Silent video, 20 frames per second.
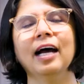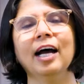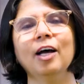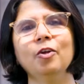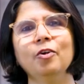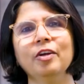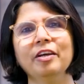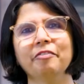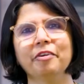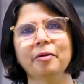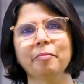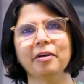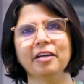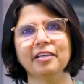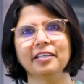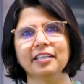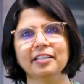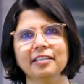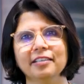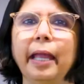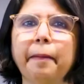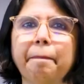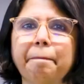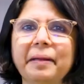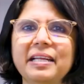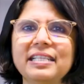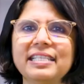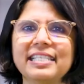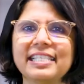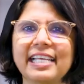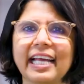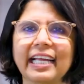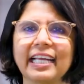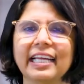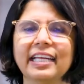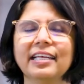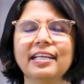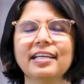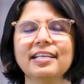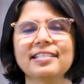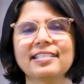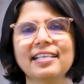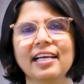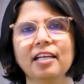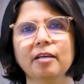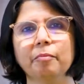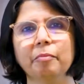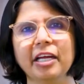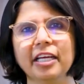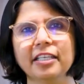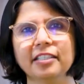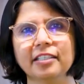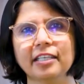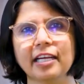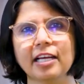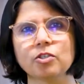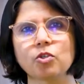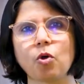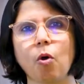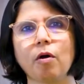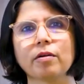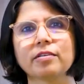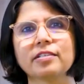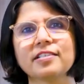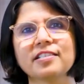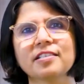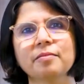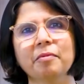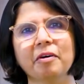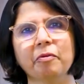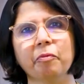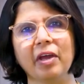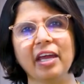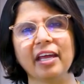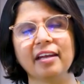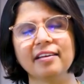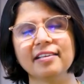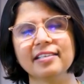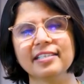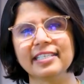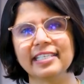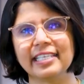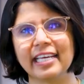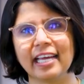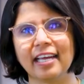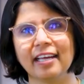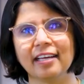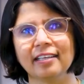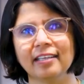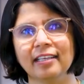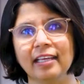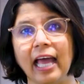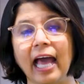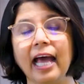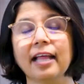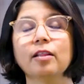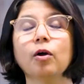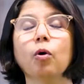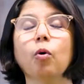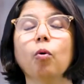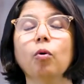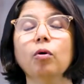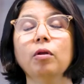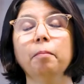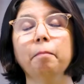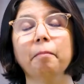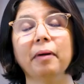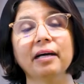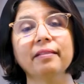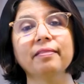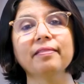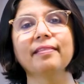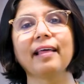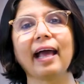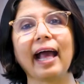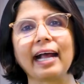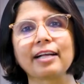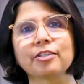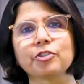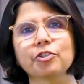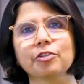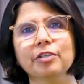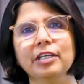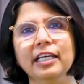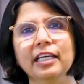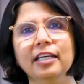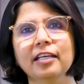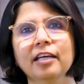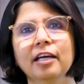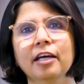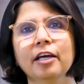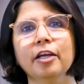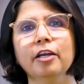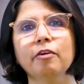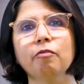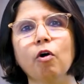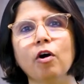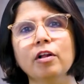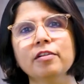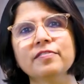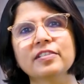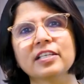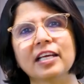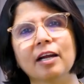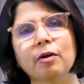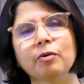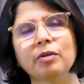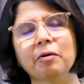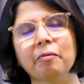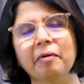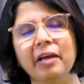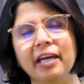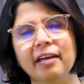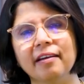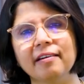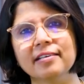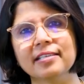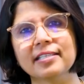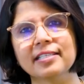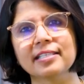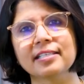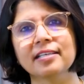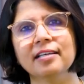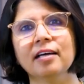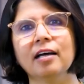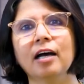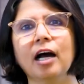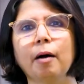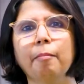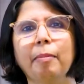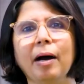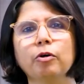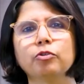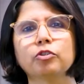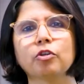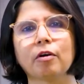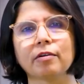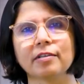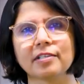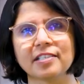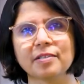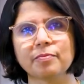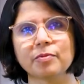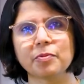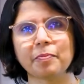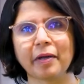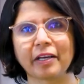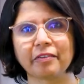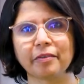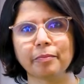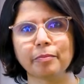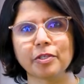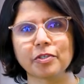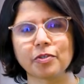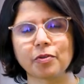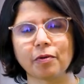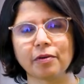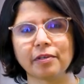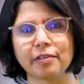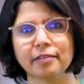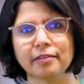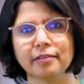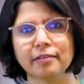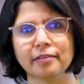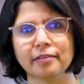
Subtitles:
Hello everybody. April 2nd is celebrated as Autism Awareness Day, and the whole month actually revolves around awareness about autism spectrum disorder.